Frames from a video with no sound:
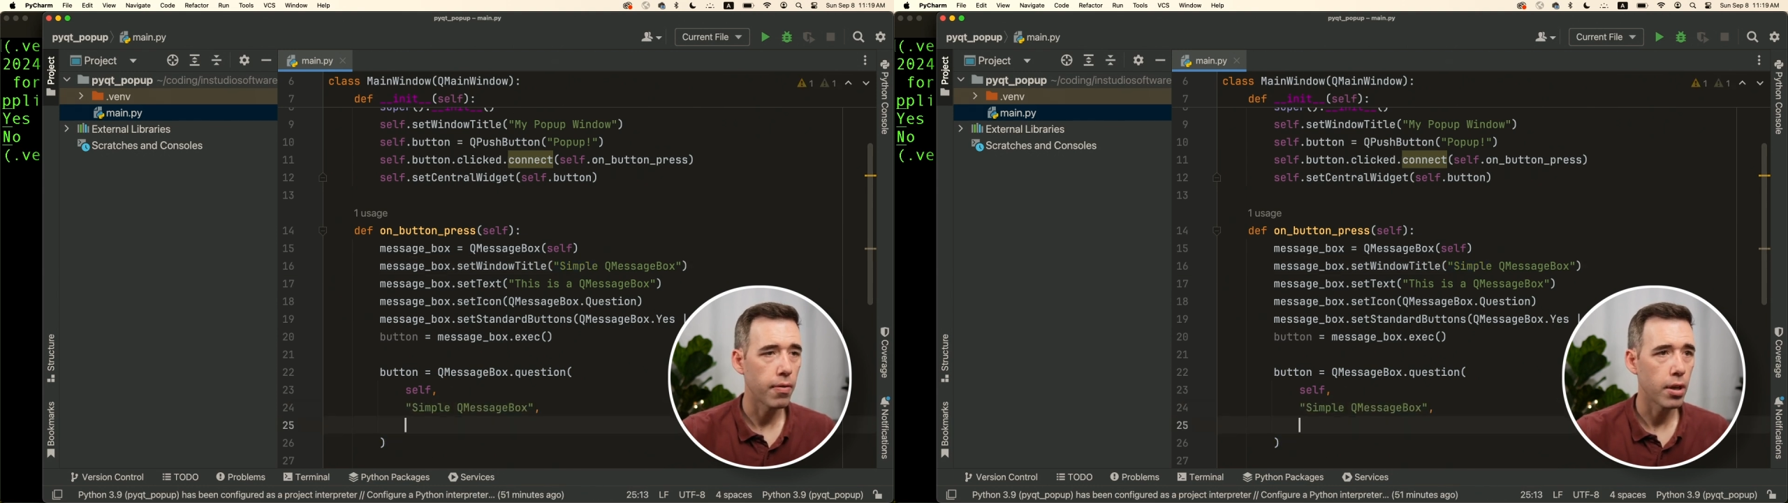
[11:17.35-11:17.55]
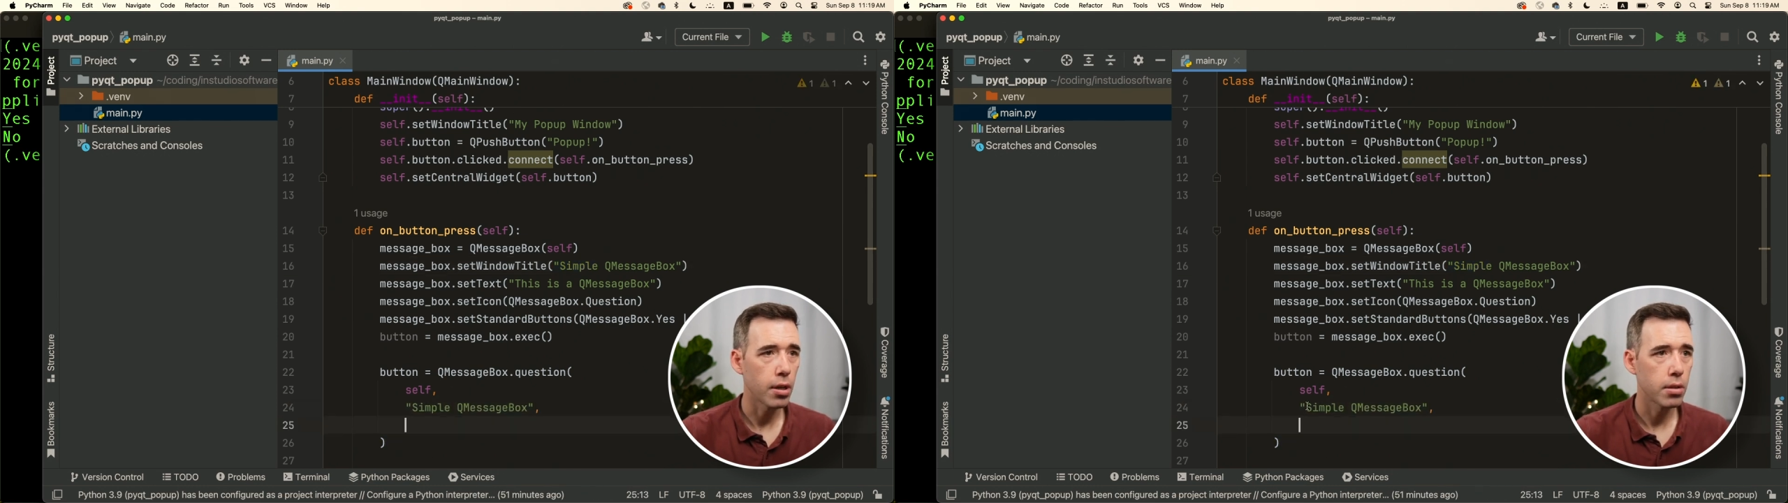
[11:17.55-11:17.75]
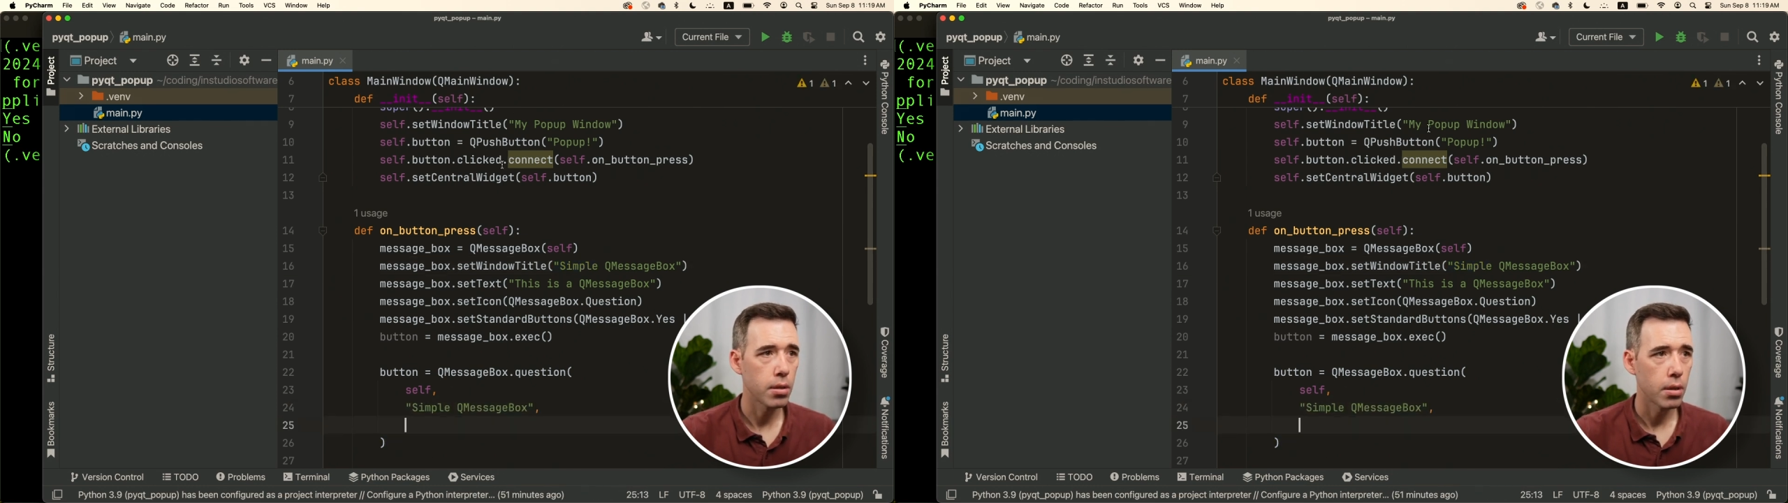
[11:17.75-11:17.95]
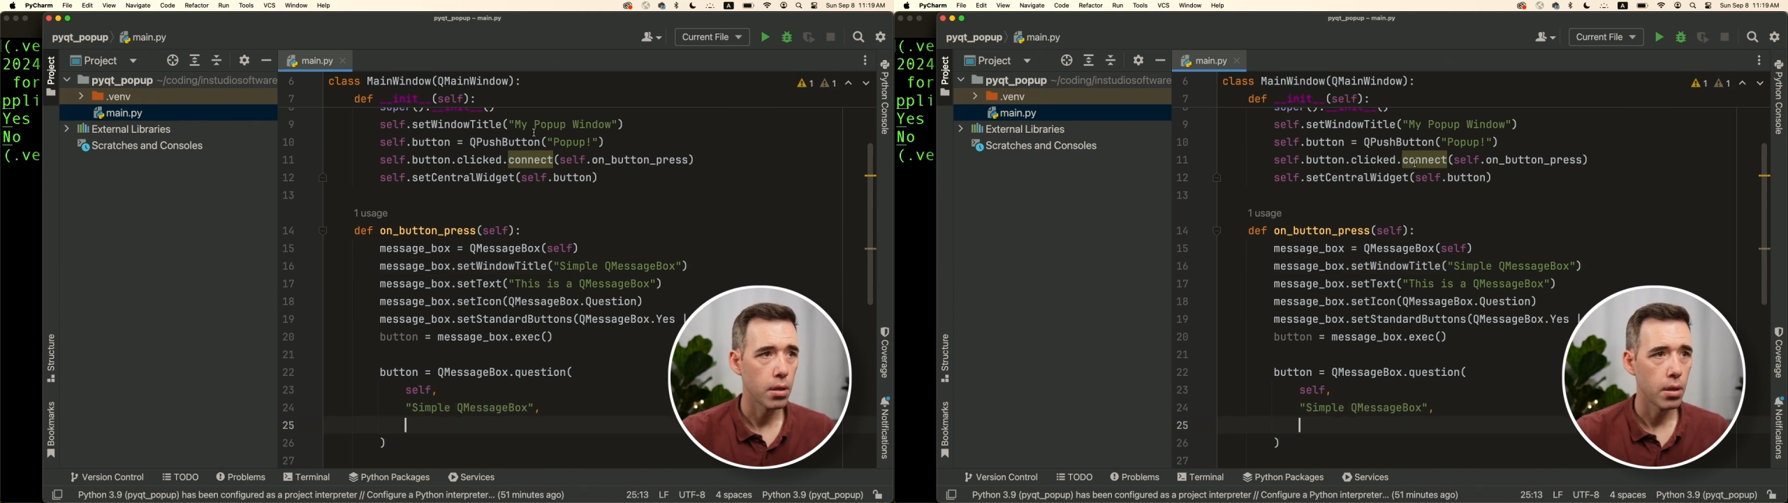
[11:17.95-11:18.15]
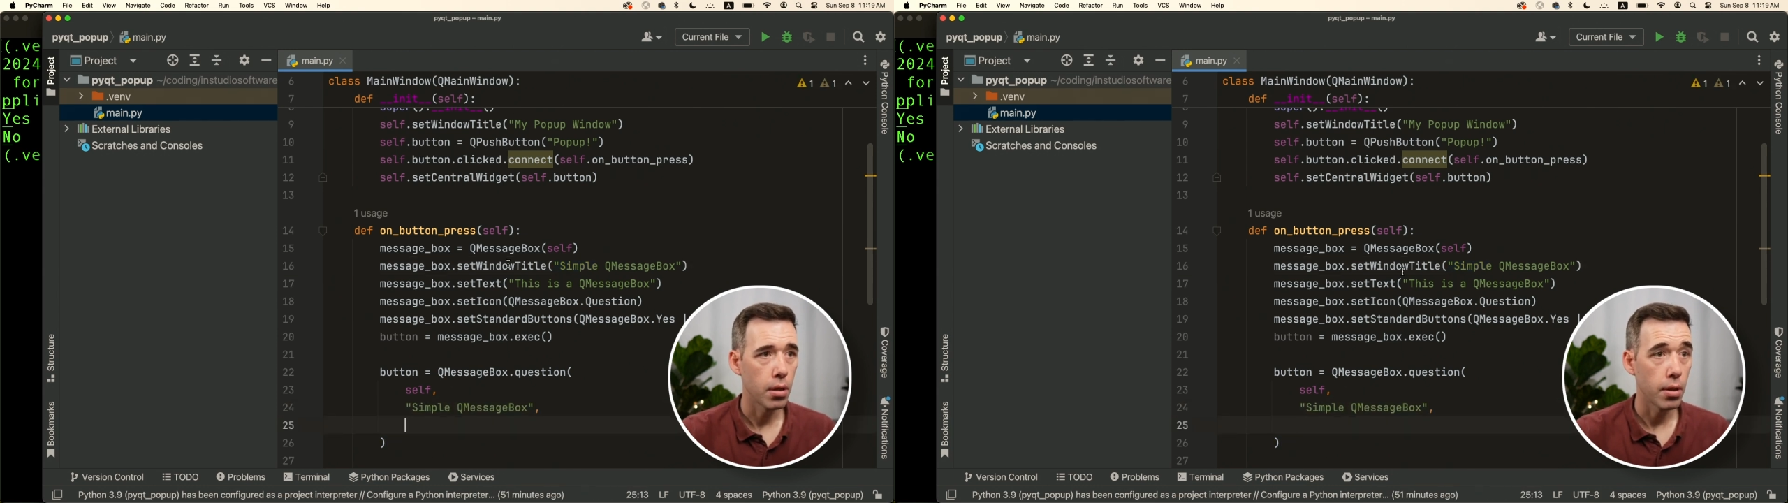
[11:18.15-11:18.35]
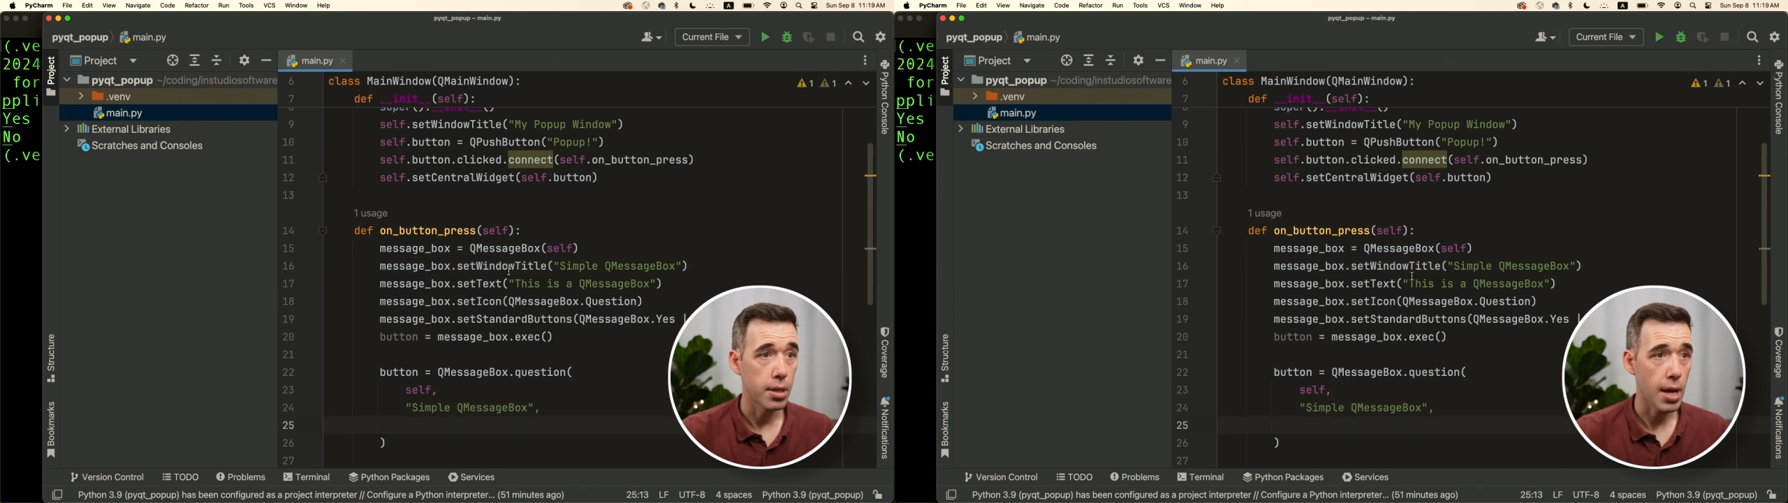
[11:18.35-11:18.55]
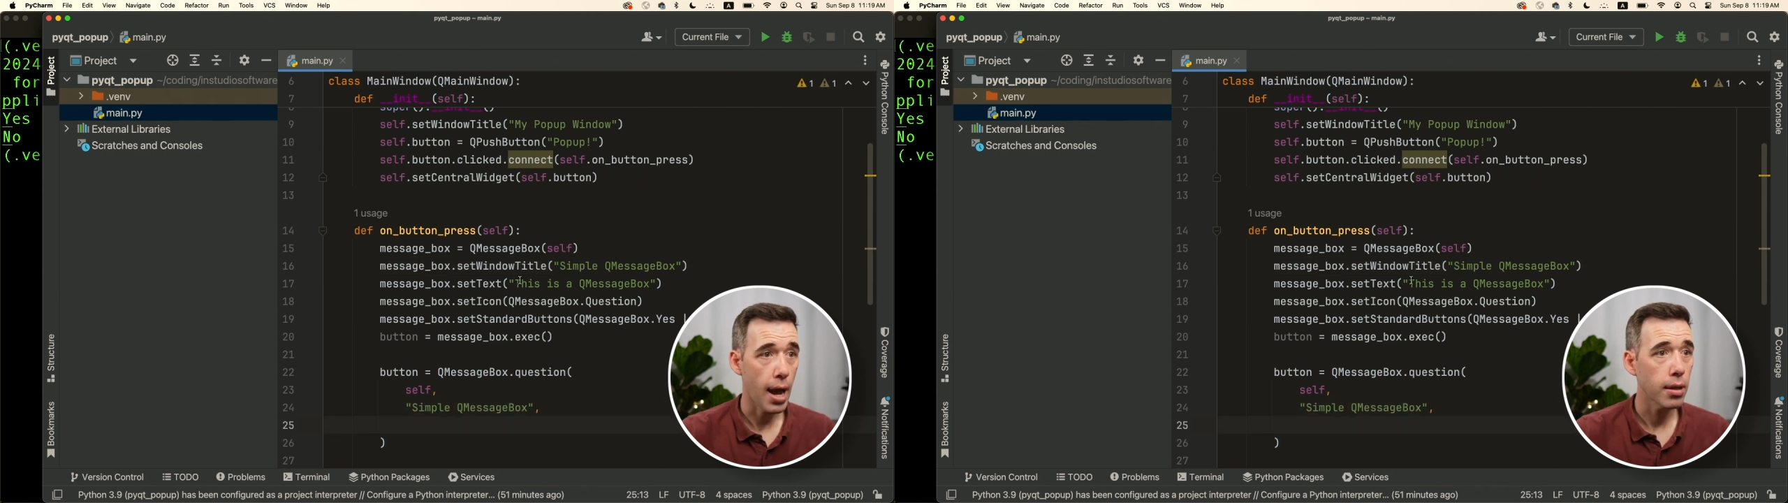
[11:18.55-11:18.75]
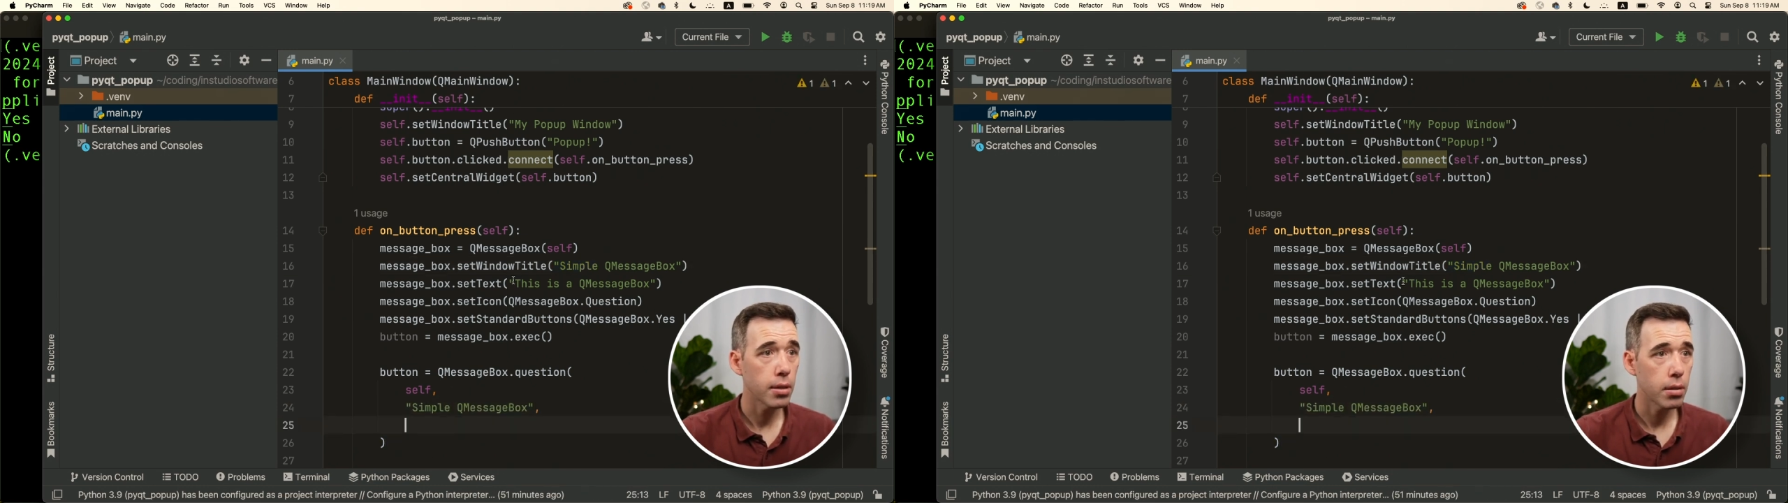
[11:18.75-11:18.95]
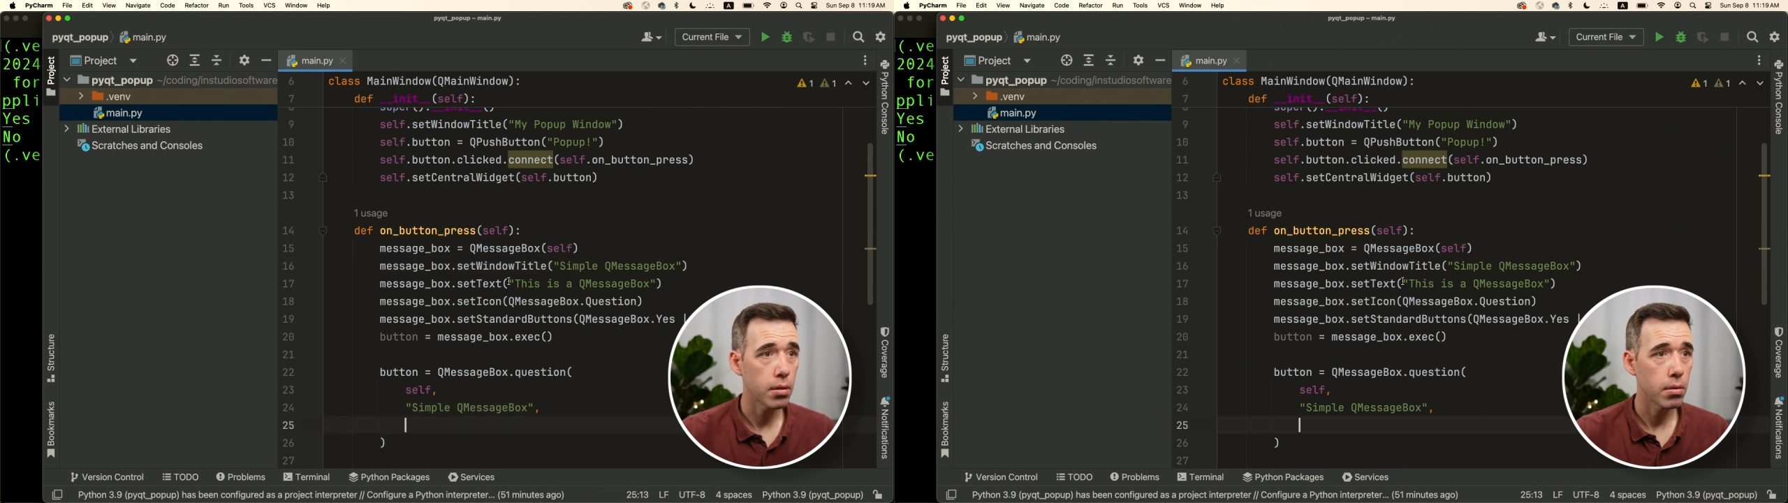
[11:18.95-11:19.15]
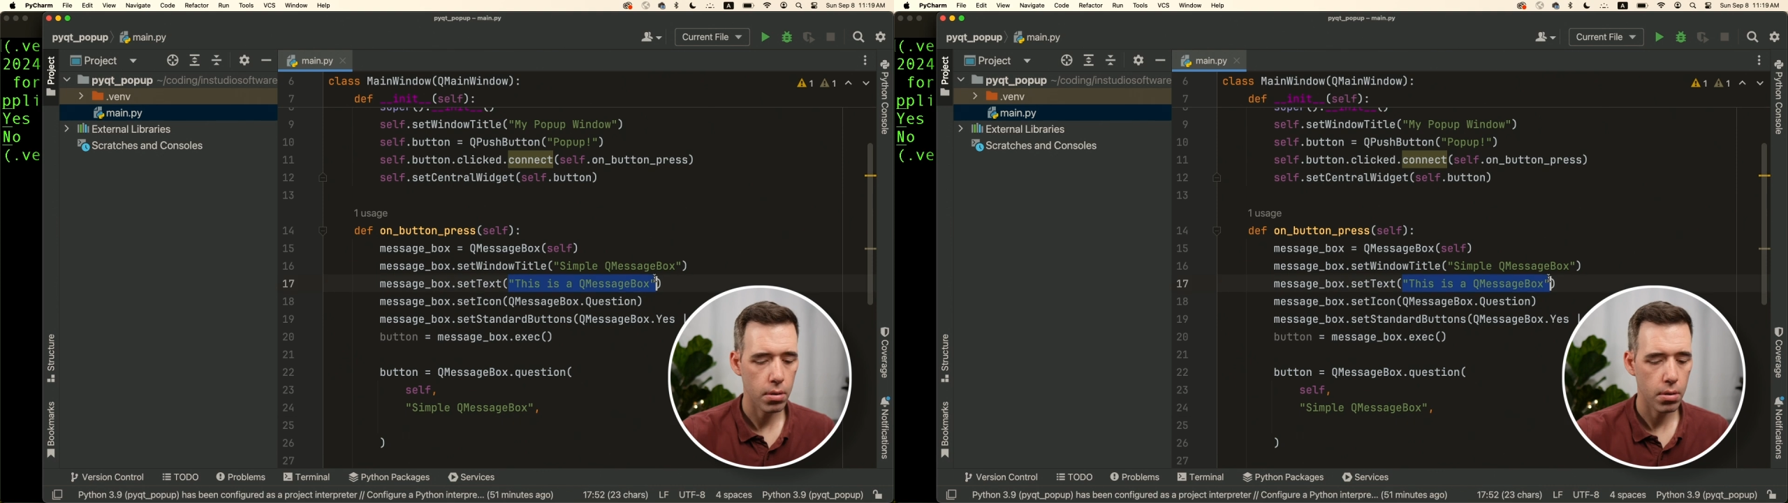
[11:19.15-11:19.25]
it the text.